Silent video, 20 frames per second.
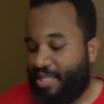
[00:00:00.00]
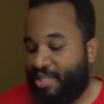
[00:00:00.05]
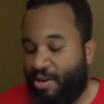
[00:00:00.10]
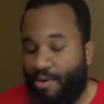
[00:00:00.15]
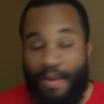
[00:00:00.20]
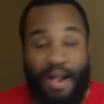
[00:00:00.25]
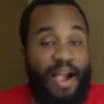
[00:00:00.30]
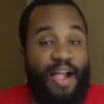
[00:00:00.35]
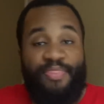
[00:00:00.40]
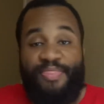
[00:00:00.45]

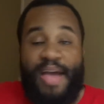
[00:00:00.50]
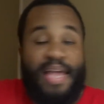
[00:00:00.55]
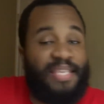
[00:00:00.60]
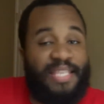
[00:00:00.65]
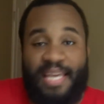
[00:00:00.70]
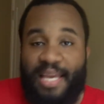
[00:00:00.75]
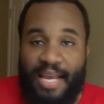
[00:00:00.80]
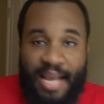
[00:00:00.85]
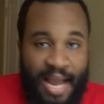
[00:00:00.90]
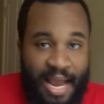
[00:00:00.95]
So
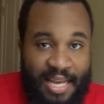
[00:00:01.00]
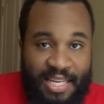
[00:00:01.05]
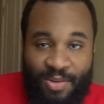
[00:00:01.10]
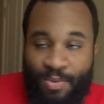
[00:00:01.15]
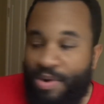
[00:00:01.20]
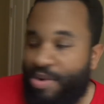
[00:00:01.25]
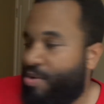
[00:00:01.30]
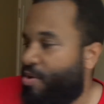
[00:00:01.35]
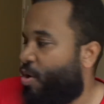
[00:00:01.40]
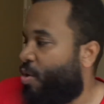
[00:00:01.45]
that's it, guys. I
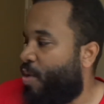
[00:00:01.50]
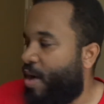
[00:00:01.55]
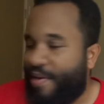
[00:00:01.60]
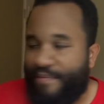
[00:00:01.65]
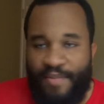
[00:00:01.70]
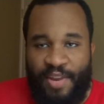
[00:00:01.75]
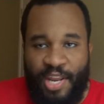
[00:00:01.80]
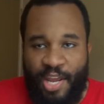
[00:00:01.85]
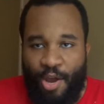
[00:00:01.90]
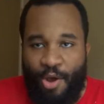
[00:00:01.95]
want to do a quick
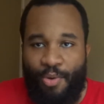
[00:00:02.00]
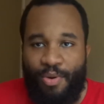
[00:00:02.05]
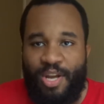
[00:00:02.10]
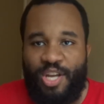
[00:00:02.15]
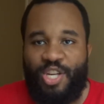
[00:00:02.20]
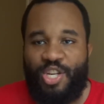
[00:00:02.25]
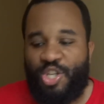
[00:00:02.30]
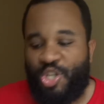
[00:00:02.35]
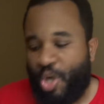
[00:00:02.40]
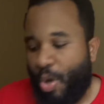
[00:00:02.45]
video
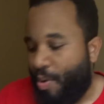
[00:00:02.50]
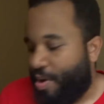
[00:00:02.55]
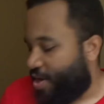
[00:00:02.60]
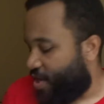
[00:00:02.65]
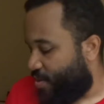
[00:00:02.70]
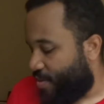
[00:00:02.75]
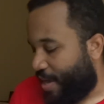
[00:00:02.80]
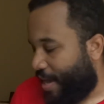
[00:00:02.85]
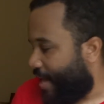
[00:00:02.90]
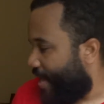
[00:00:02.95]

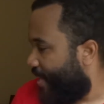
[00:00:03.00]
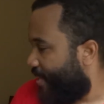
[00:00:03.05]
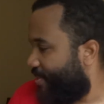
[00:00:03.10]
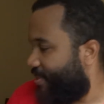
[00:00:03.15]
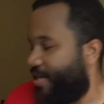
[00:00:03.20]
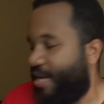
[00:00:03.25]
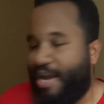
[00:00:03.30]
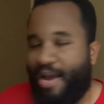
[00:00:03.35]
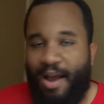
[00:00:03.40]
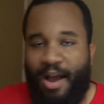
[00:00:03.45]
showing you
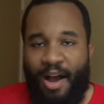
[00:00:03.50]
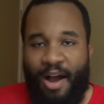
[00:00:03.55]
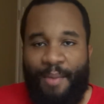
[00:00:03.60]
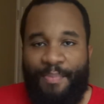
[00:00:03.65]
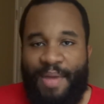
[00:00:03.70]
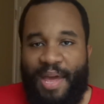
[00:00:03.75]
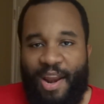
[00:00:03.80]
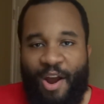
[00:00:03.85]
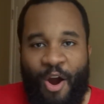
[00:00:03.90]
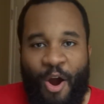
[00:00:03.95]
guys
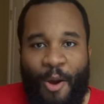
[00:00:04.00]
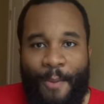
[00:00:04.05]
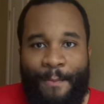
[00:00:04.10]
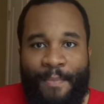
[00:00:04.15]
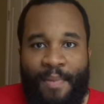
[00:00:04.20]
that art